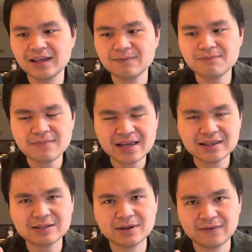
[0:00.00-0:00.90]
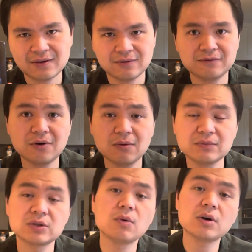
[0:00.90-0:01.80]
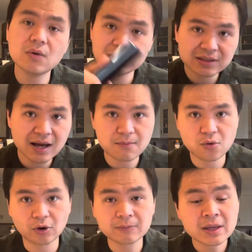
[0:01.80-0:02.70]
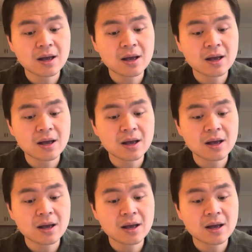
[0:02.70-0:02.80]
made this my favorite phone. So we'll go into that more,